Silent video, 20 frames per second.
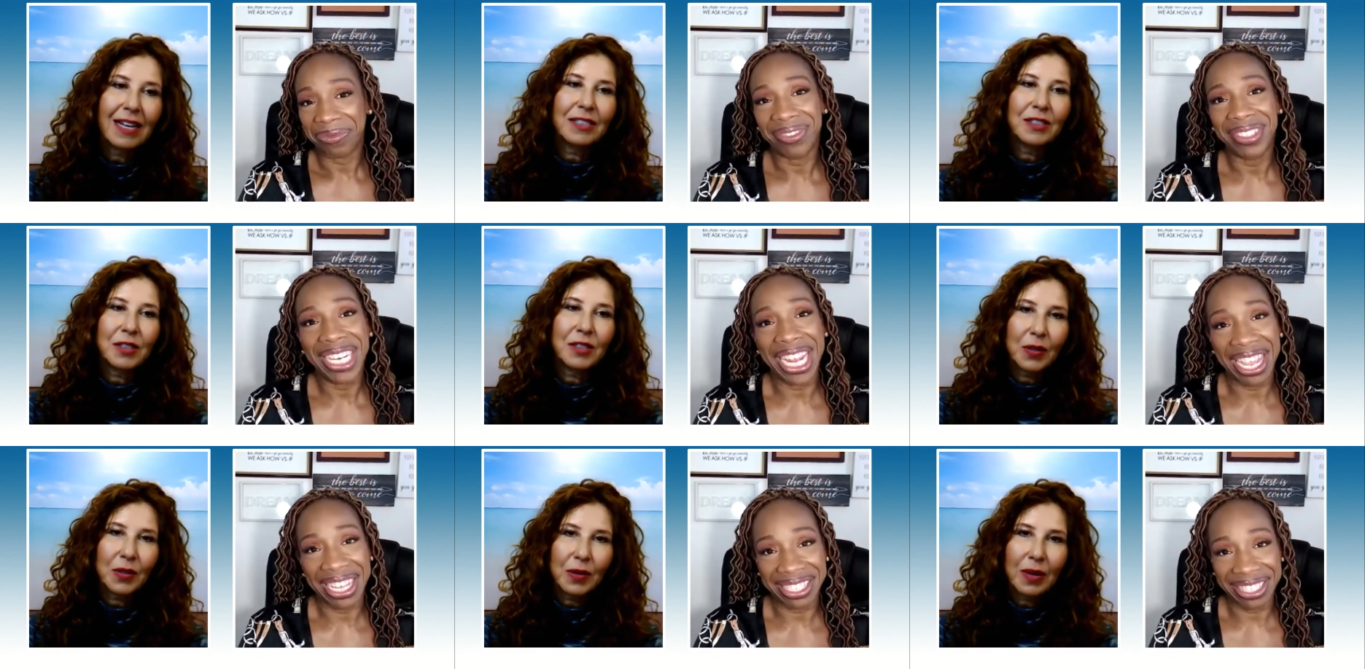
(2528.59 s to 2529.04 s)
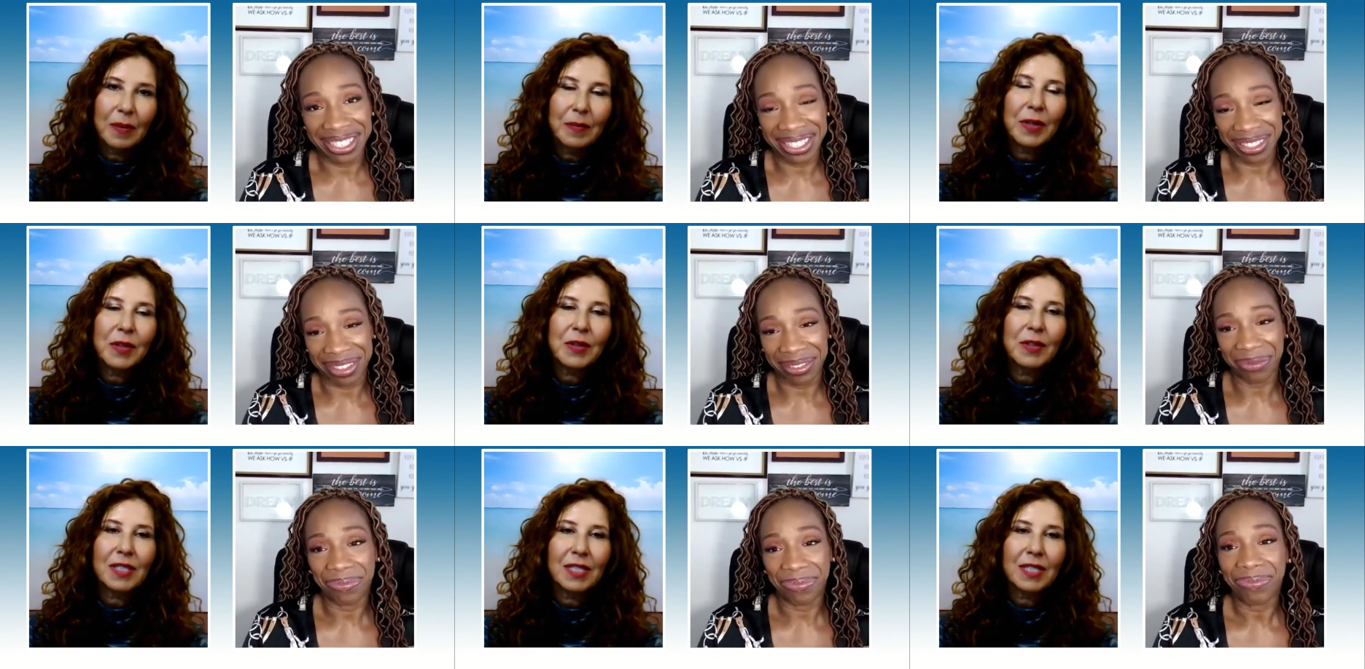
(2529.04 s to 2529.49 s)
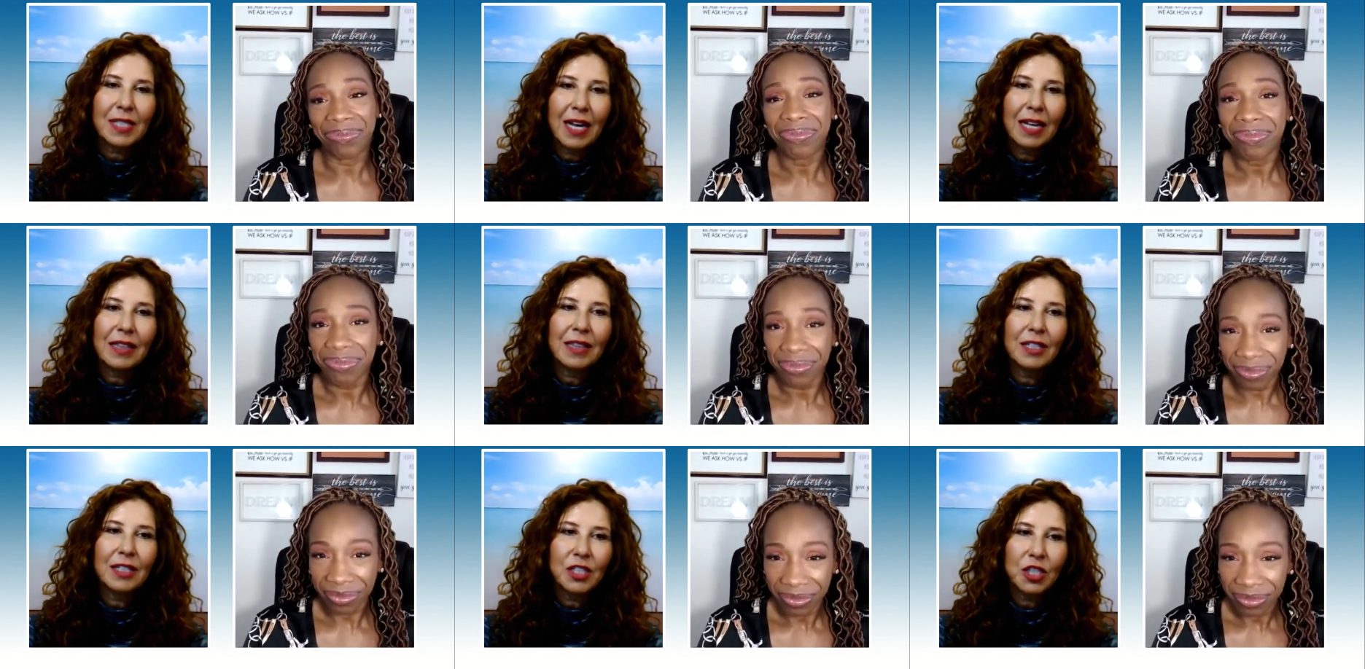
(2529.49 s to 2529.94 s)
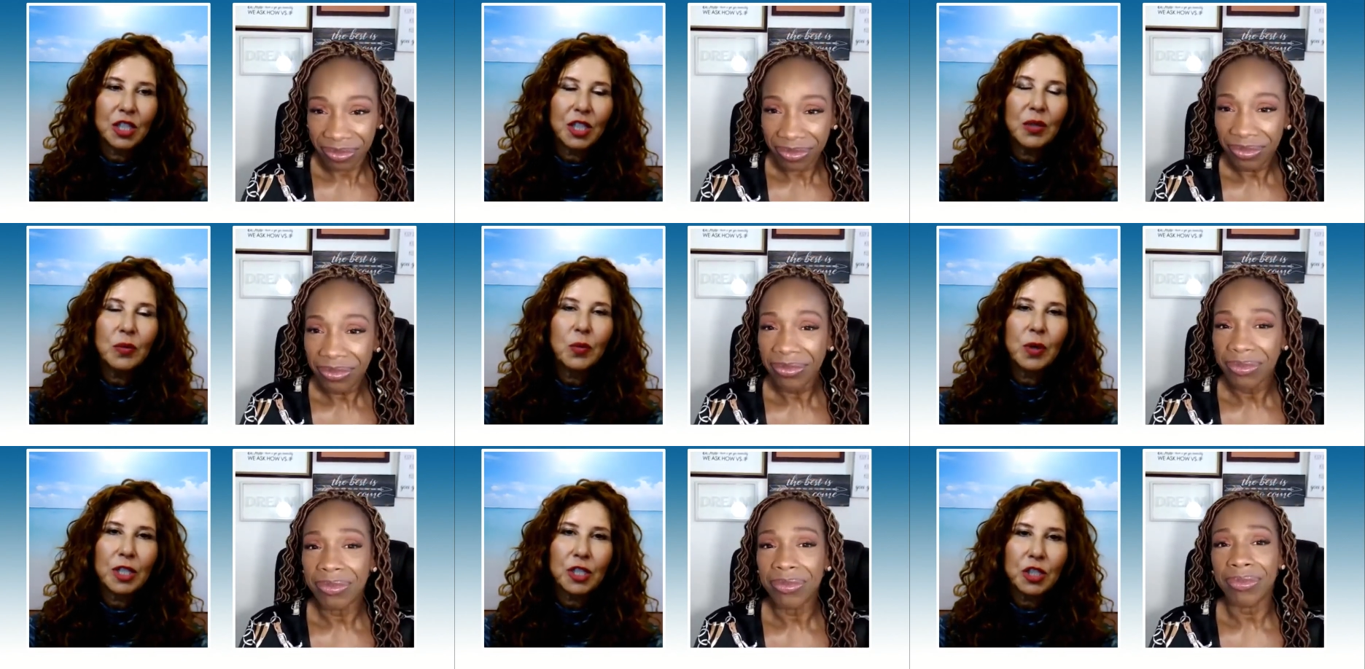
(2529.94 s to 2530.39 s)
Speaker 1: as your grandmother said, that
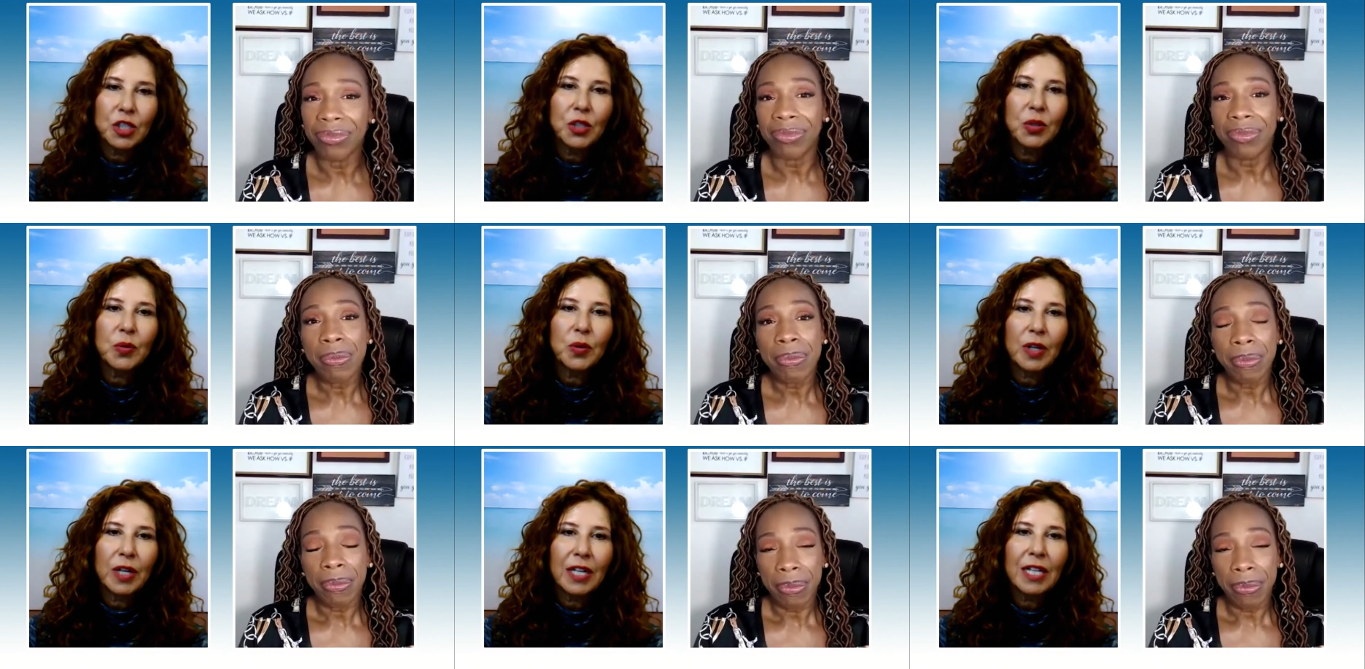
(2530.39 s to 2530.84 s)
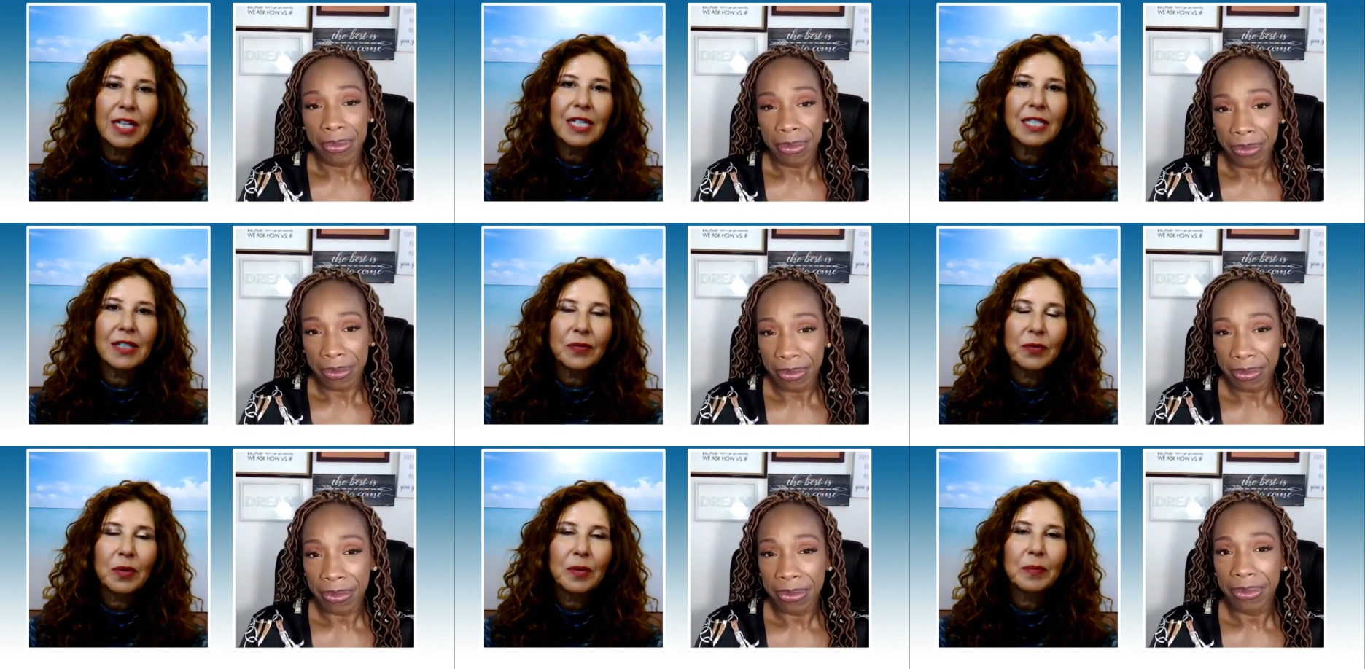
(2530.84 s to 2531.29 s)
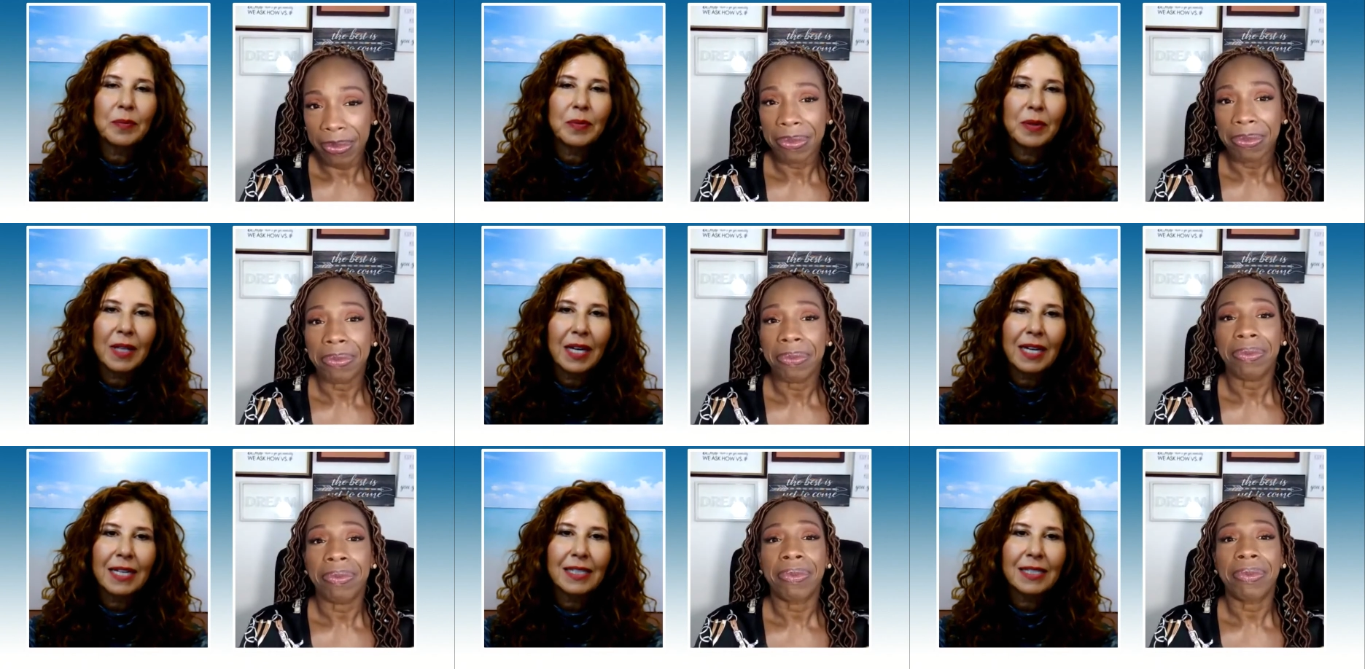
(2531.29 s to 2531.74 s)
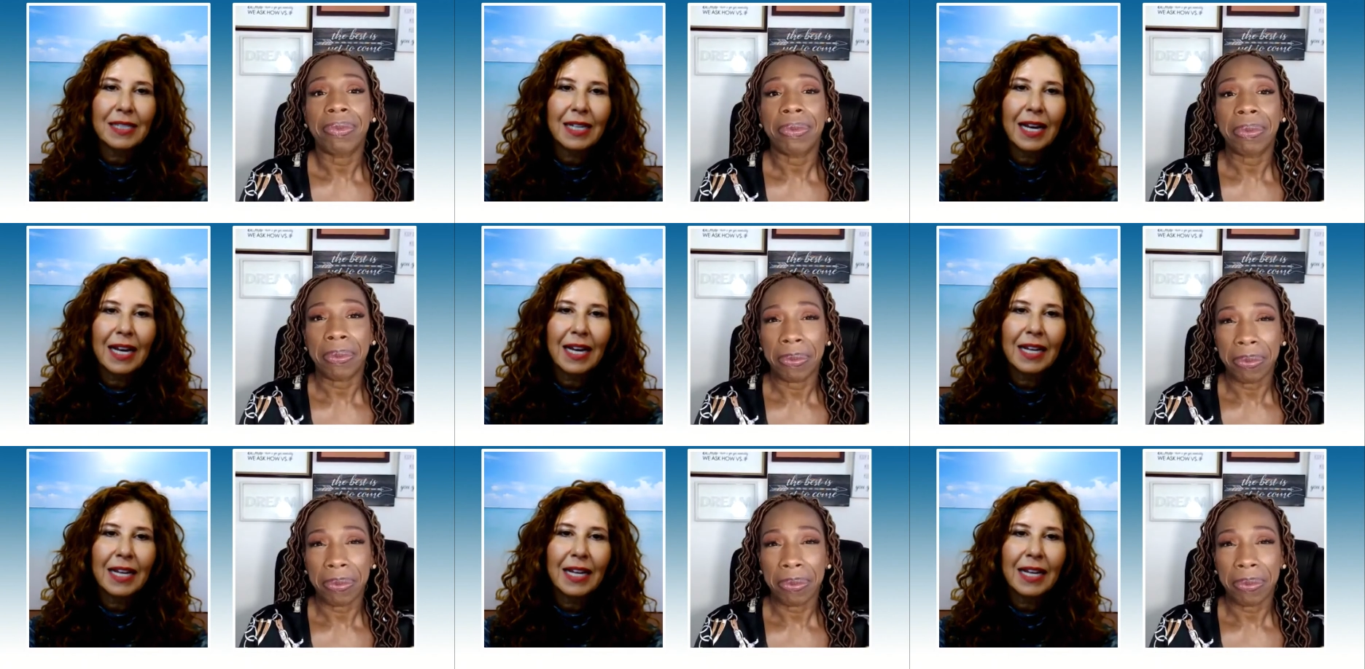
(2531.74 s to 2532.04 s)
she wished you were in a different place.